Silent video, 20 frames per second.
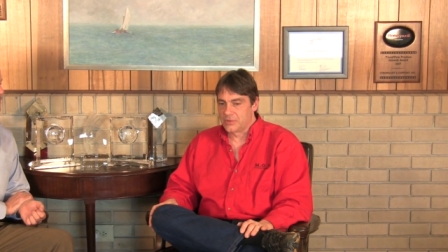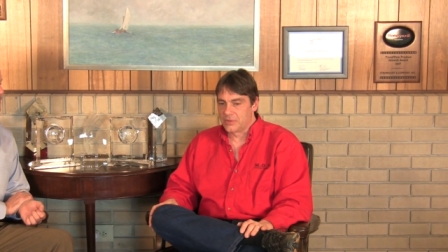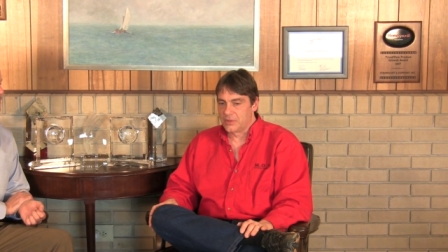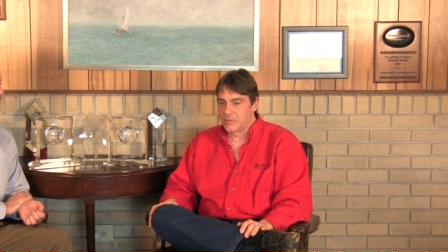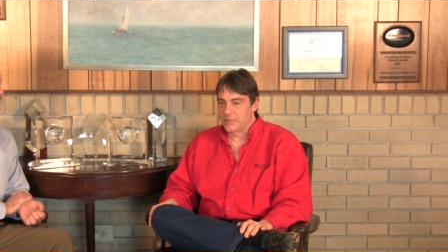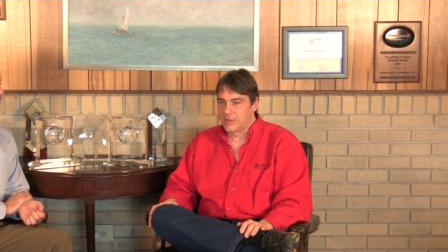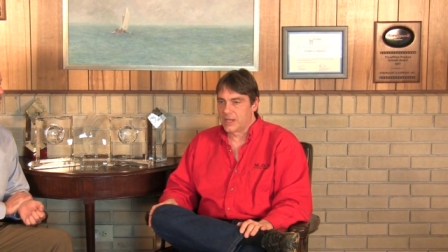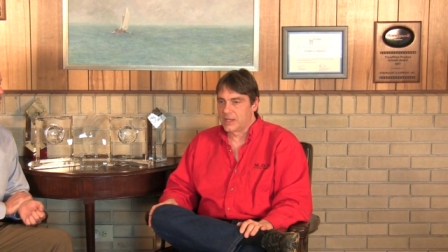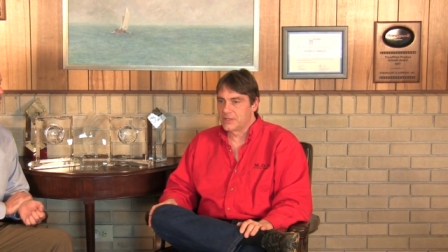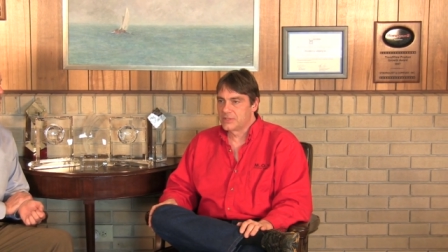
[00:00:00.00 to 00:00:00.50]

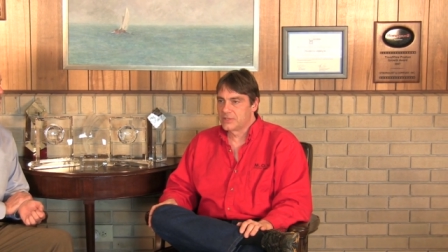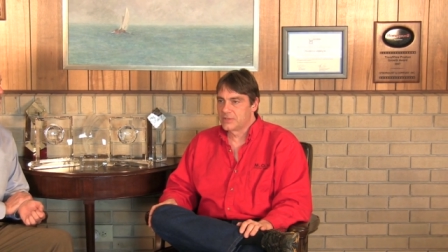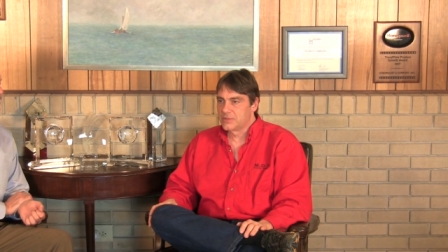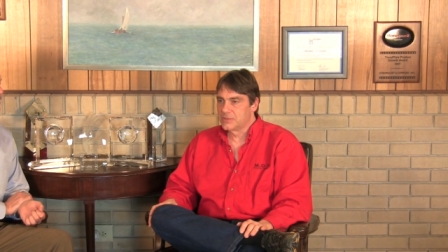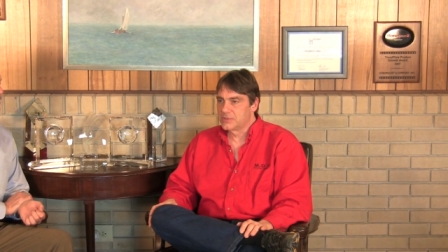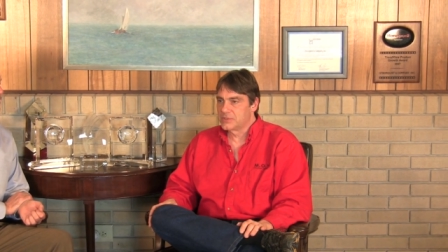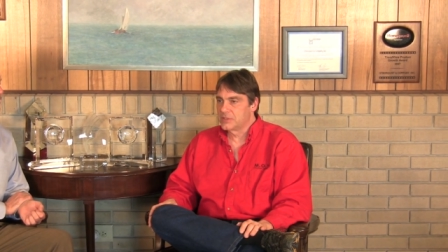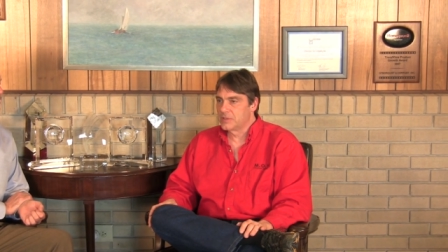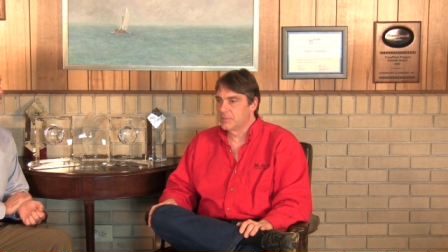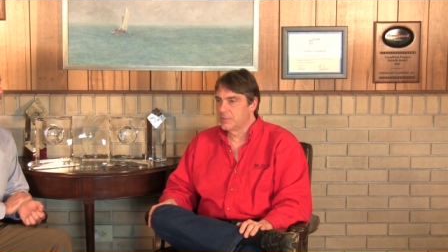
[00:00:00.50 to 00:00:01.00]
cool about it too
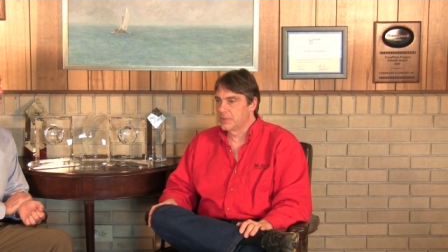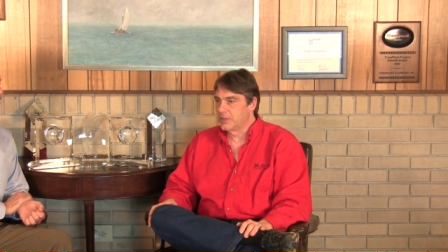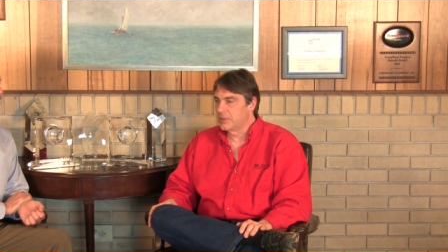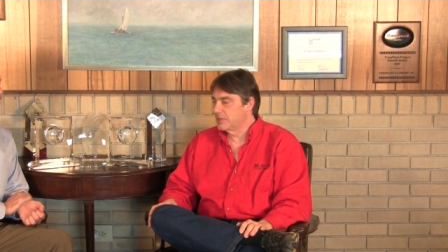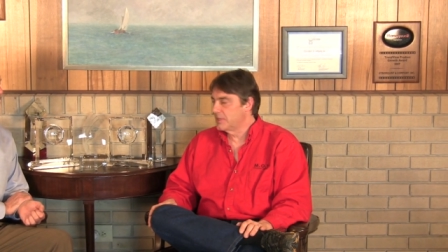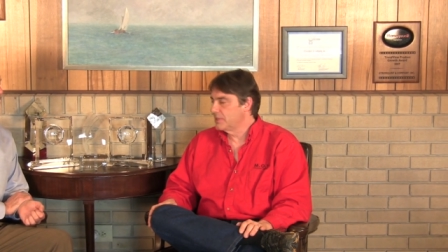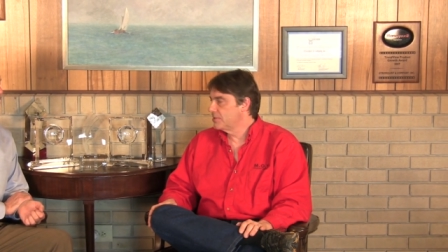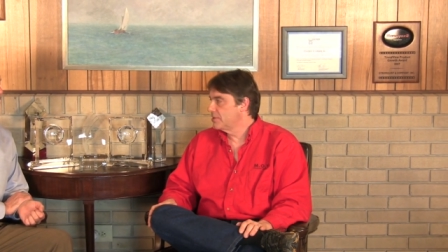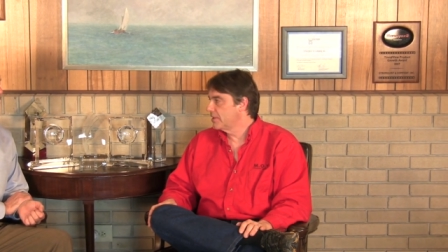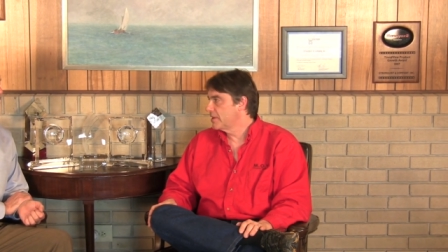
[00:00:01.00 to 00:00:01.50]
is the
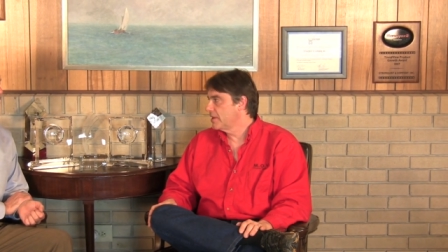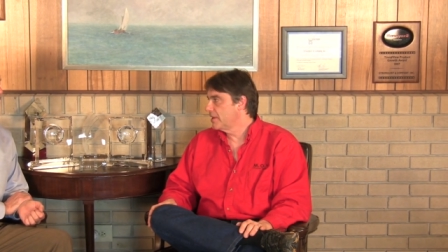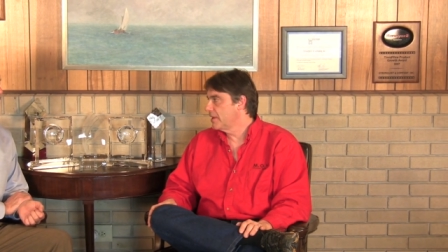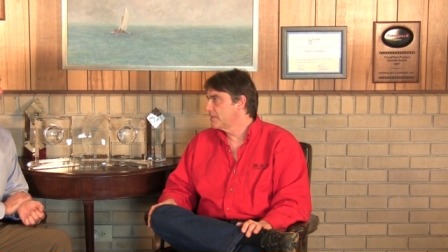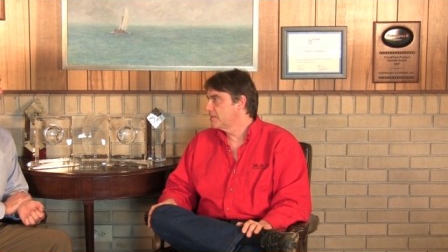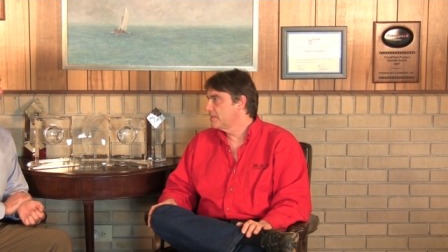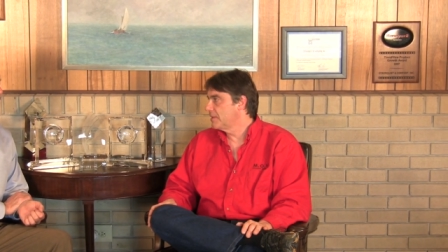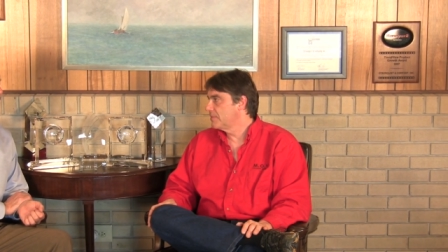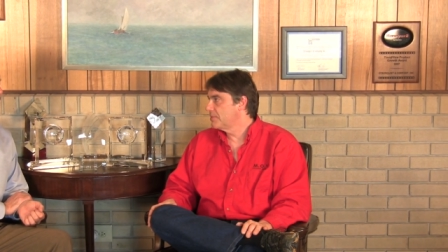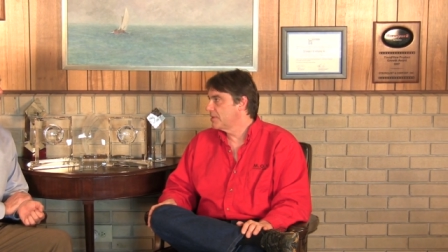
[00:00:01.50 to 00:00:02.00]
ability to
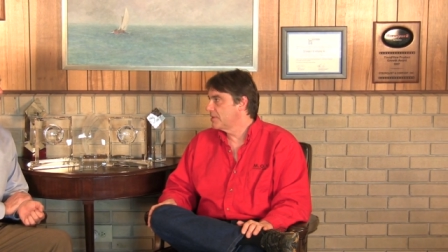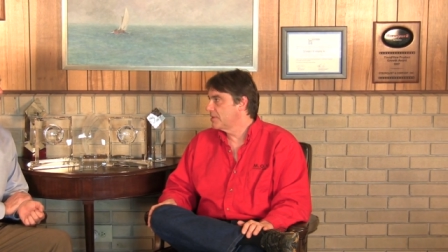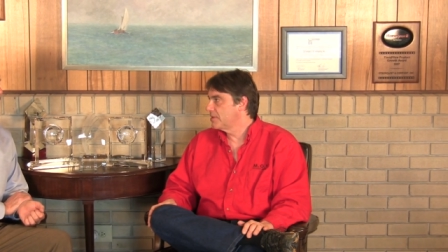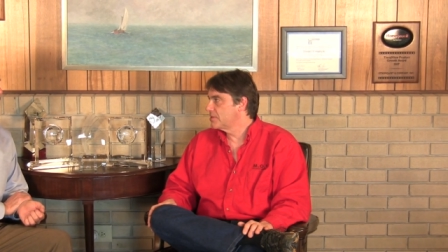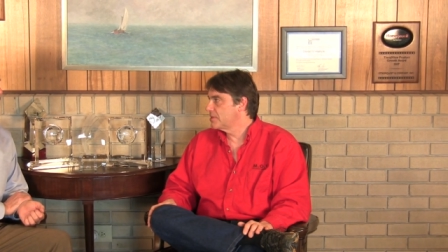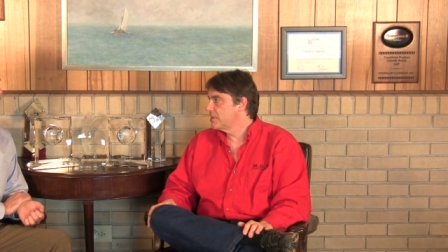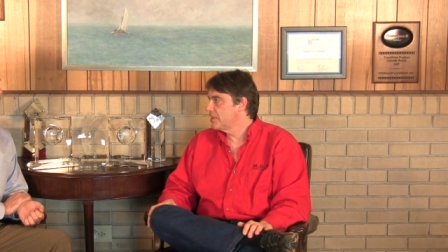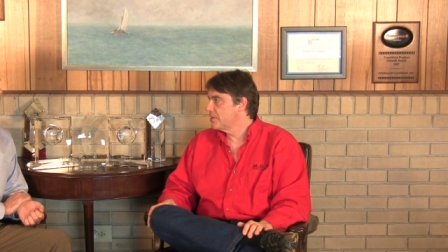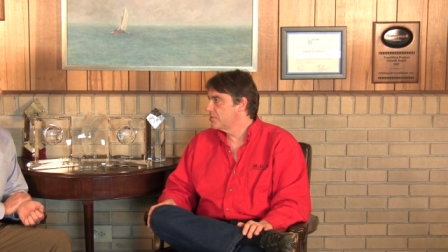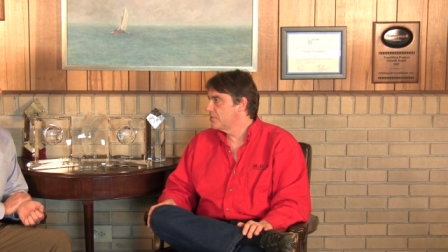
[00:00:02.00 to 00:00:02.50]
connect up to the
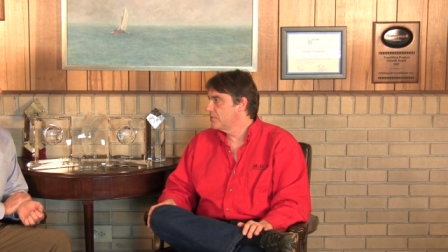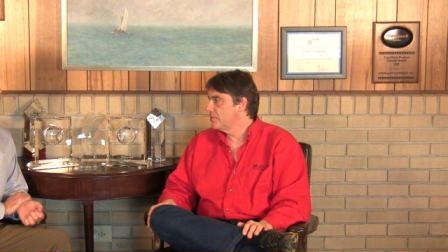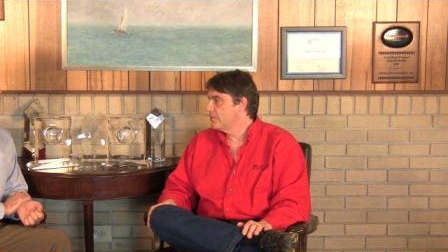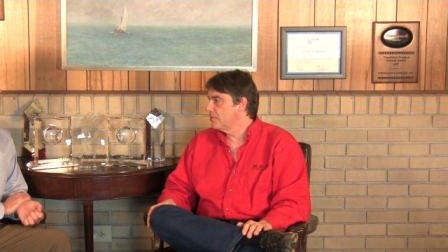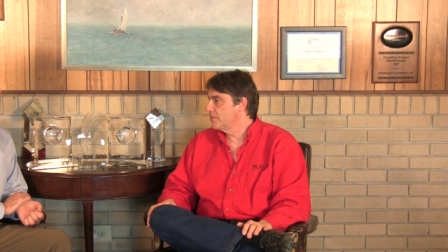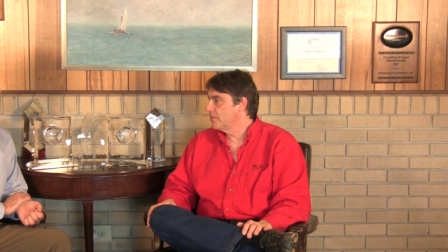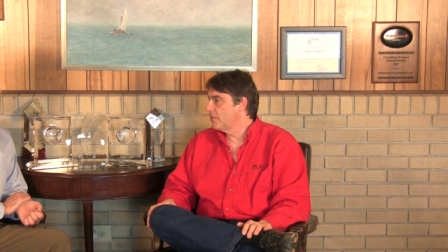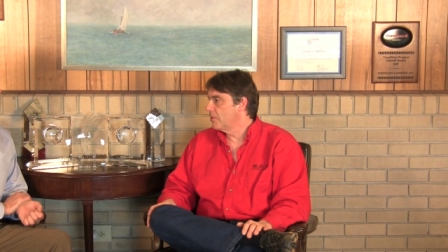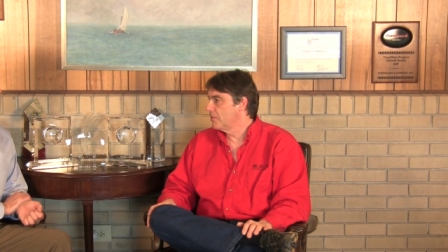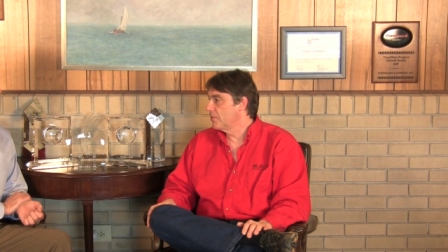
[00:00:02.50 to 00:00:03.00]

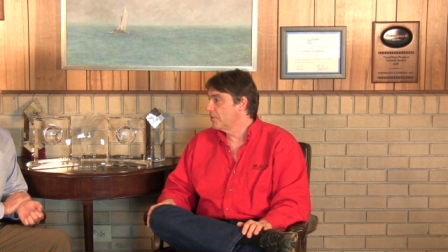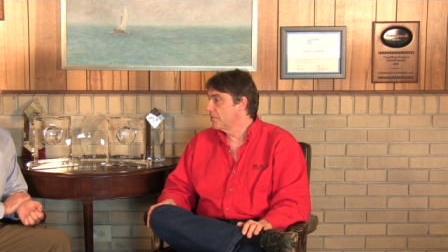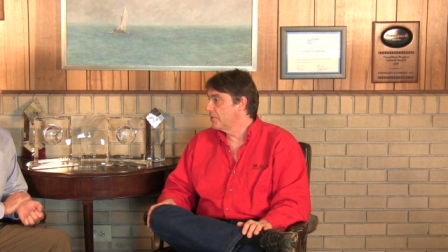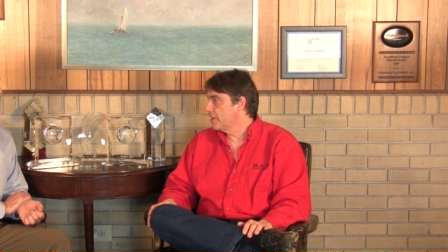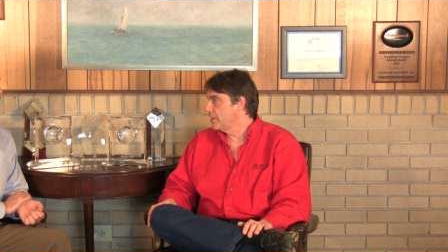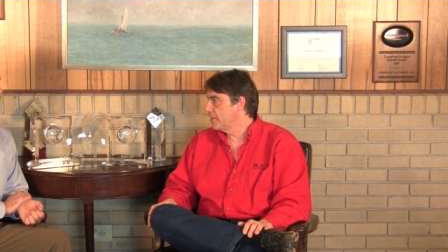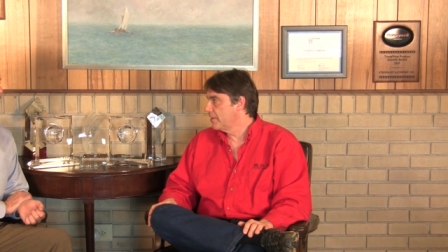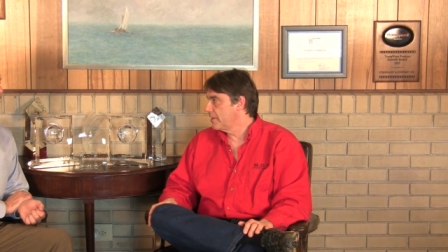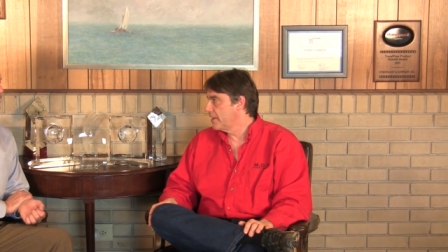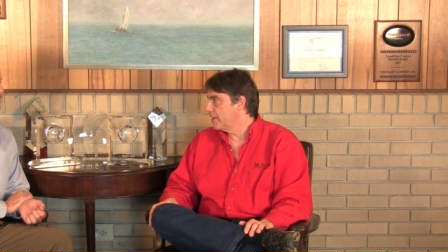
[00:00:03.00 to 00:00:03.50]
station over
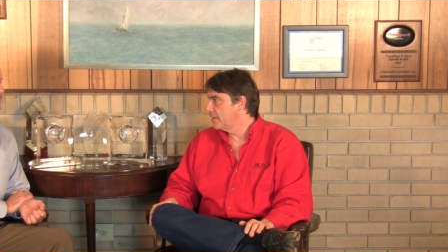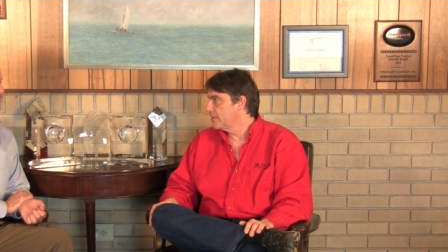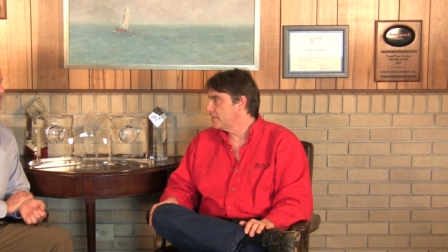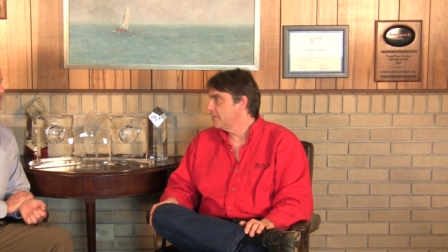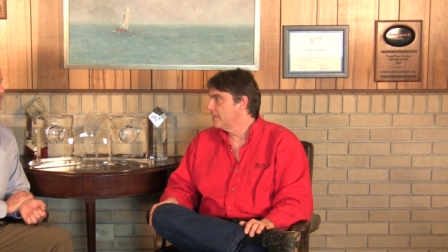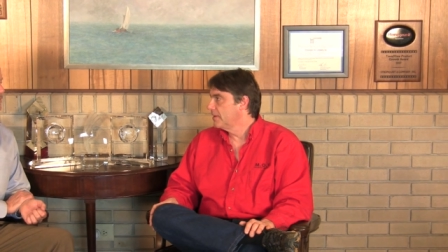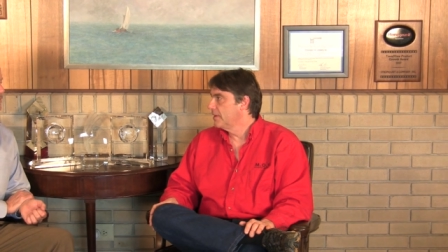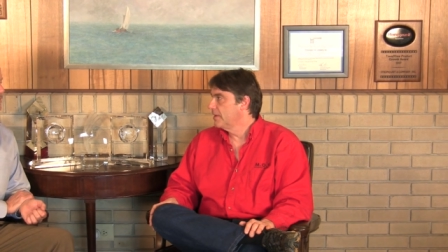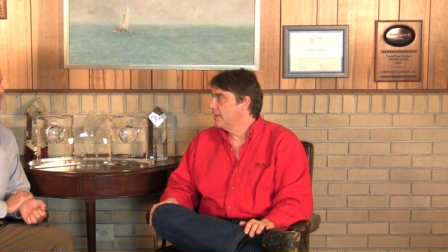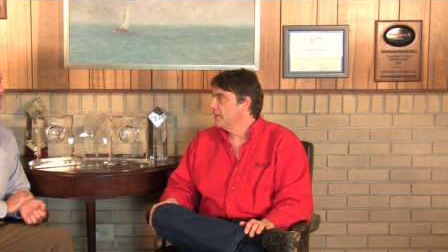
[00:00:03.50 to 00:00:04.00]
the internet.